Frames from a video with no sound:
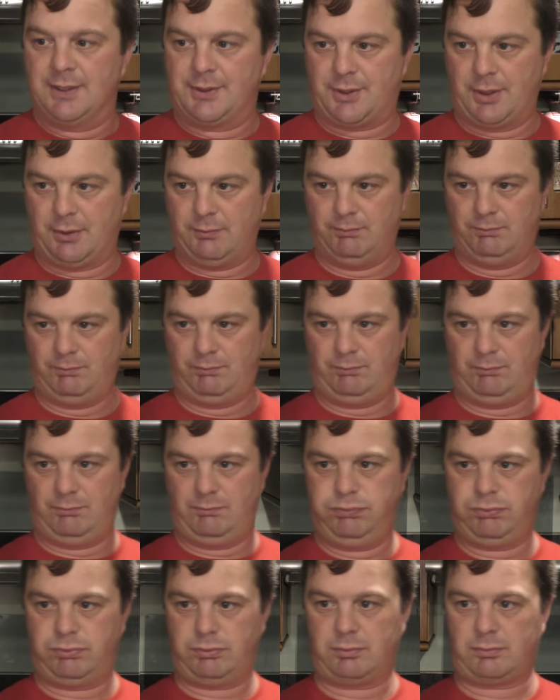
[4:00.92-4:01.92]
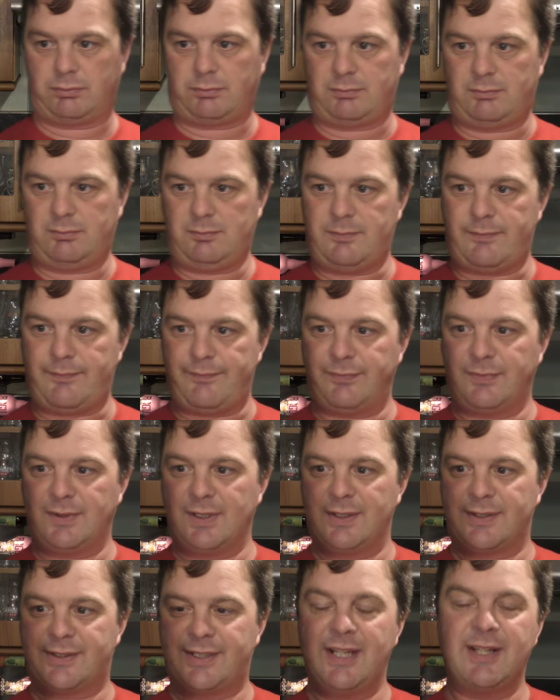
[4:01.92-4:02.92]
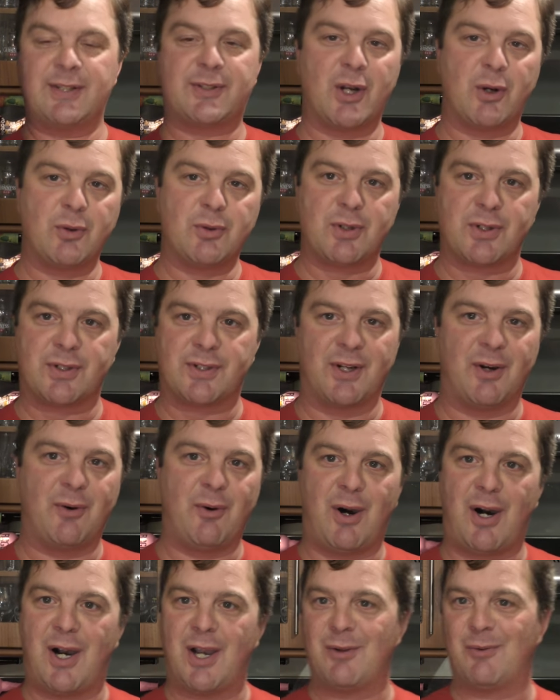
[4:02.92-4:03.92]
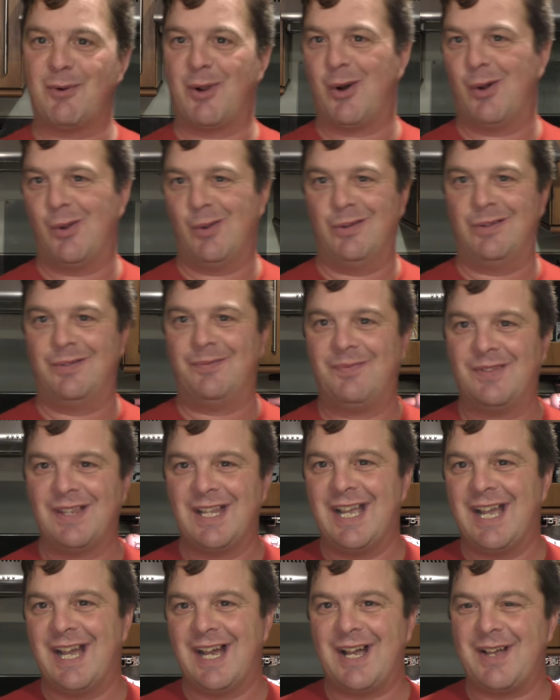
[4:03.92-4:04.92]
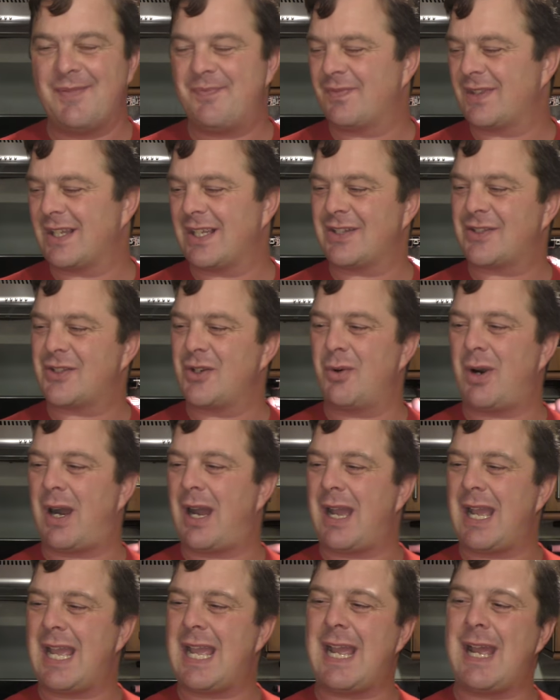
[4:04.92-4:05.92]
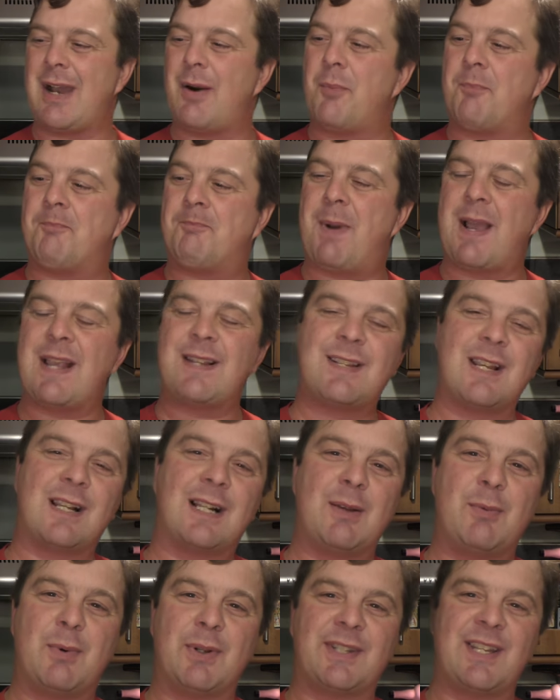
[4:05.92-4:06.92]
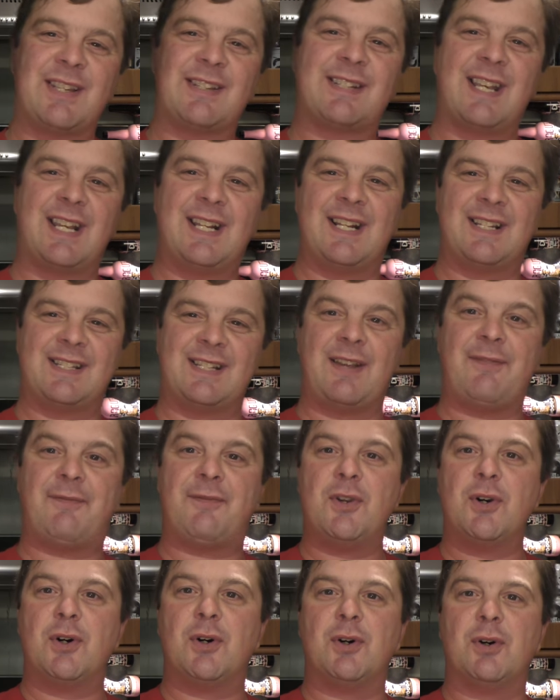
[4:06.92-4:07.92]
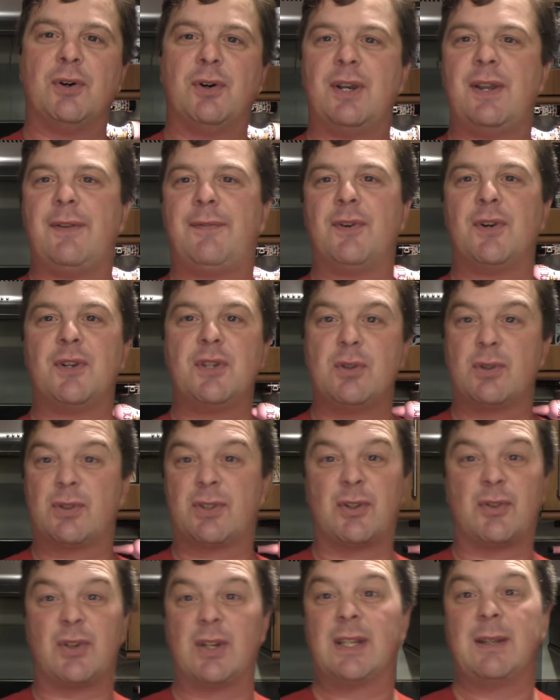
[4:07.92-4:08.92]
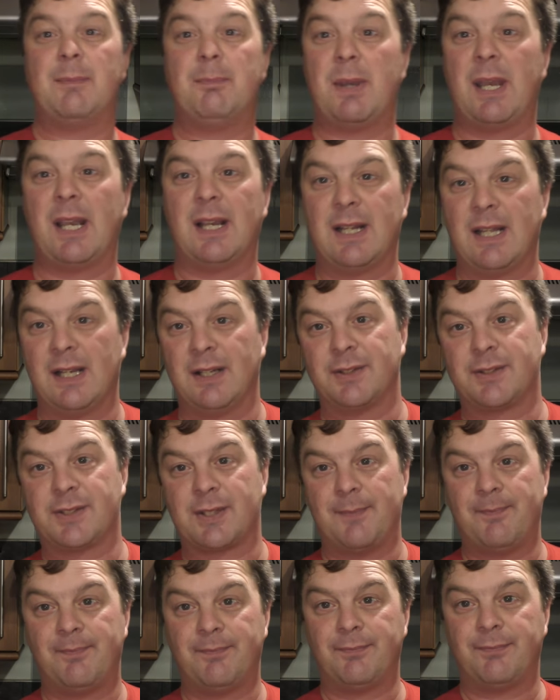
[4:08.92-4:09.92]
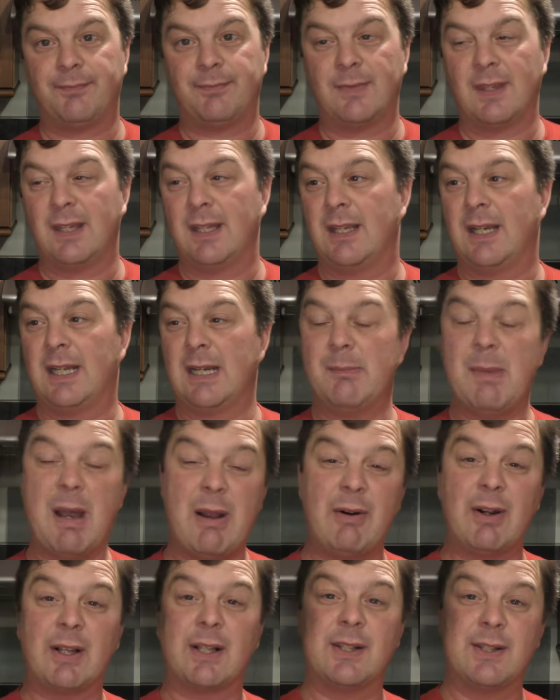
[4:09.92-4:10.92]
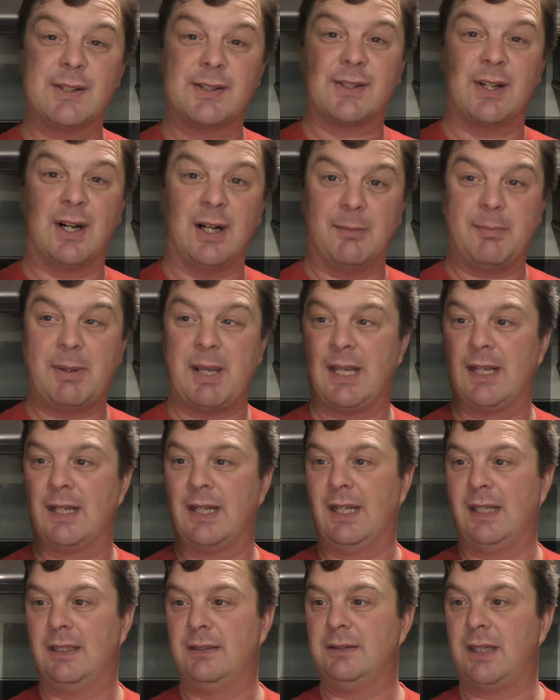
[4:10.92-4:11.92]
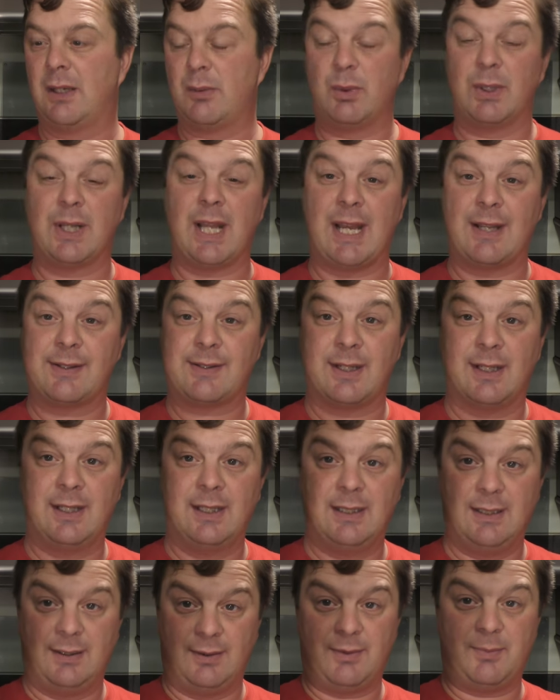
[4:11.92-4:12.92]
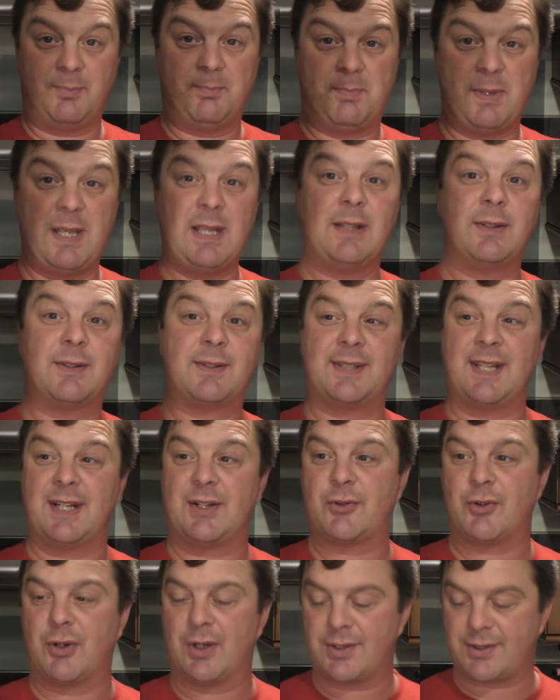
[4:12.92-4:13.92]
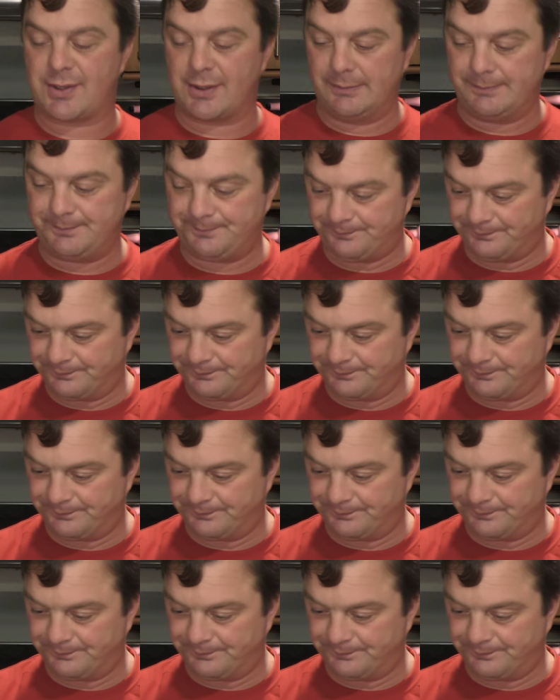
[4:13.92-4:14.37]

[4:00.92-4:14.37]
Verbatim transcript: So, see, told you so, I roll. So, basically what they're saying is, if you're used to drinking pale ales, an American style pale ale, I will add, being citrus,